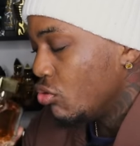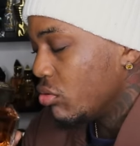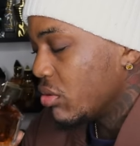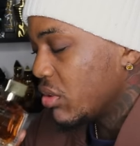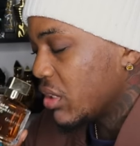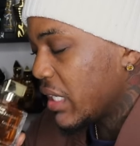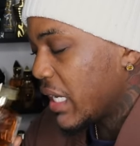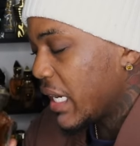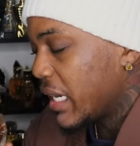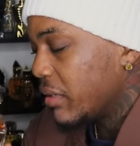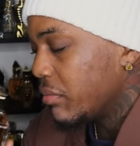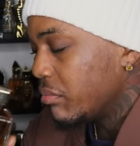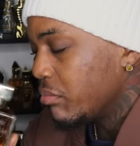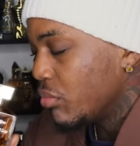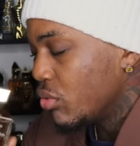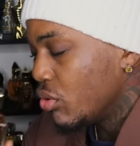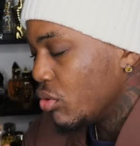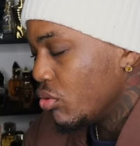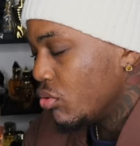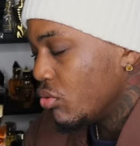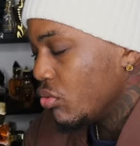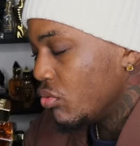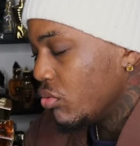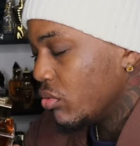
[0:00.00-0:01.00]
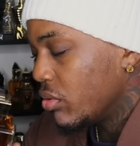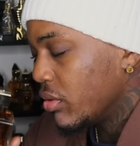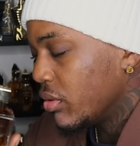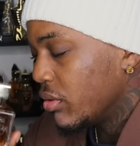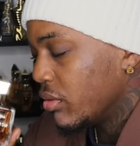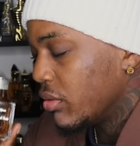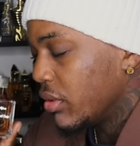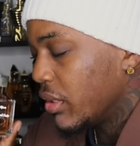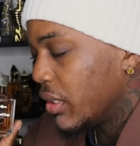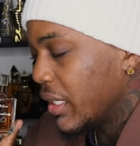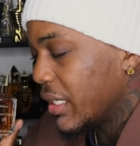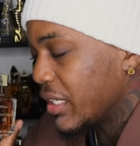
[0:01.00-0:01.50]
Satin Mood
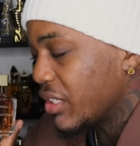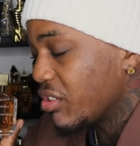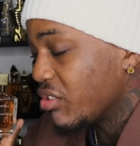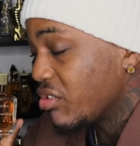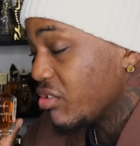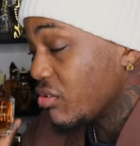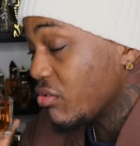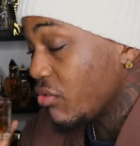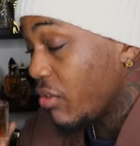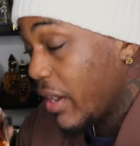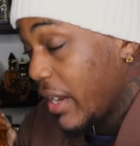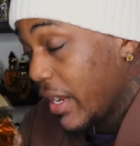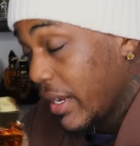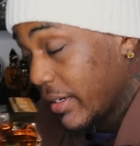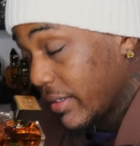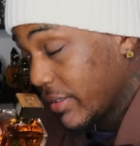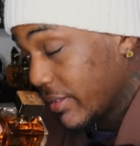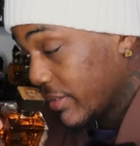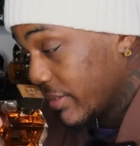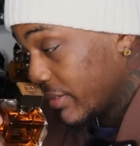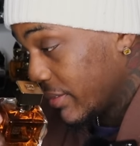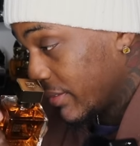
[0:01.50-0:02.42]
extract,